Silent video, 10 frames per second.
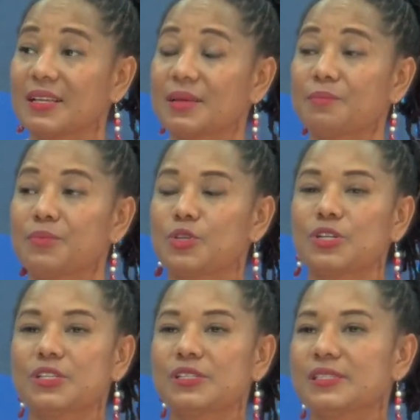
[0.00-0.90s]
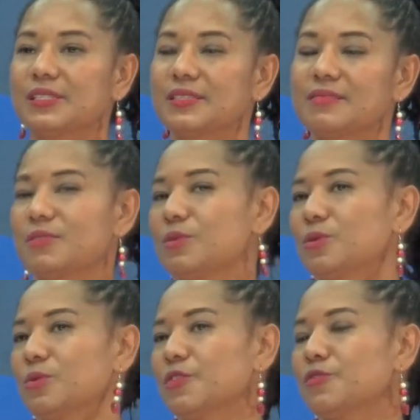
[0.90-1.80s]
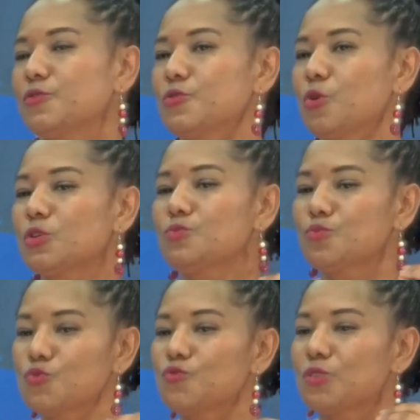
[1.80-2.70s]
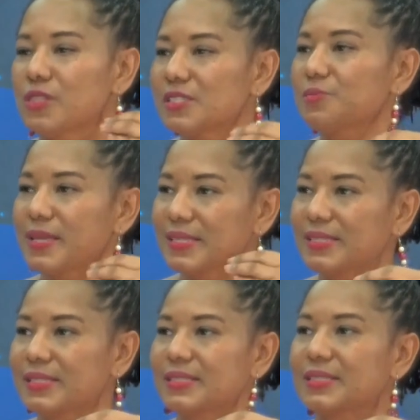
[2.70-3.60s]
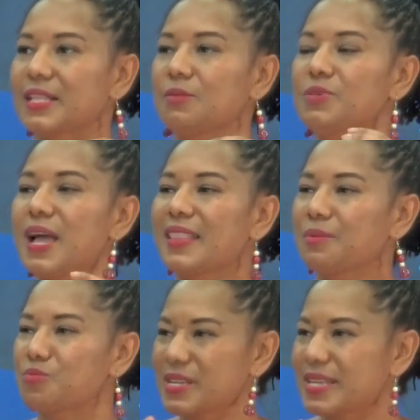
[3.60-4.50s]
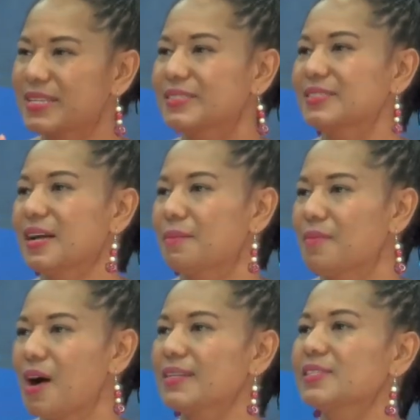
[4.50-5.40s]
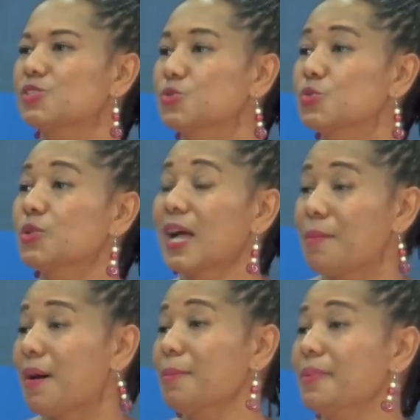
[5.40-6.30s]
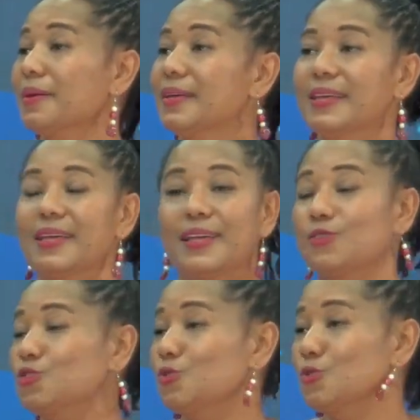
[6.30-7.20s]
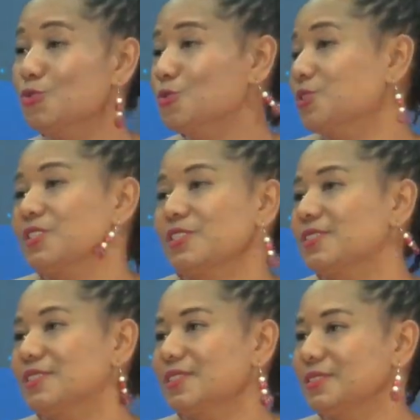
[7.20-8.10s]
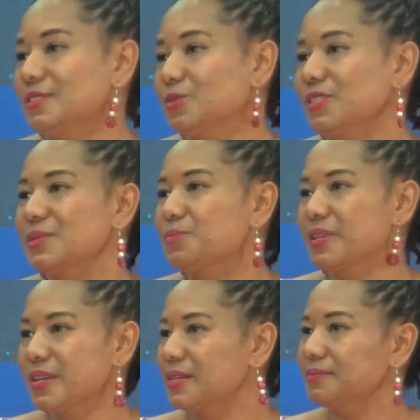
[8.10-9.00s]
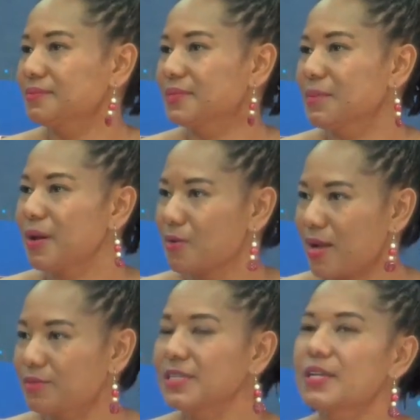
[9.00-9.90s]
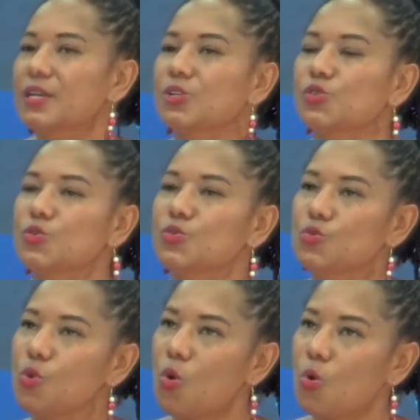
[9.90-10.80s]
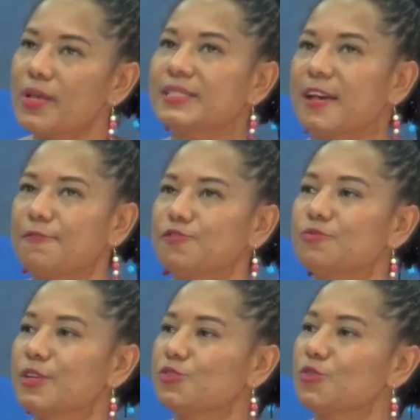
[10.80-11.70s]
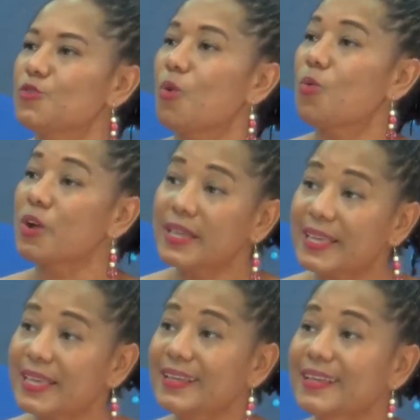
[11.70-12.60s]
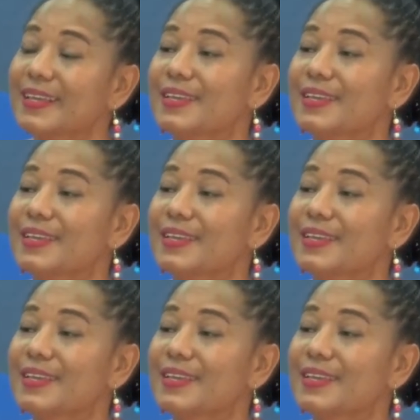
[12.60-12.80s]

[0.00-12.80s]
Because if you don't move with the spaces, there'll be other brilliant artists who will come up, and you'll just disappear in the background. So you always have to make sure you're working.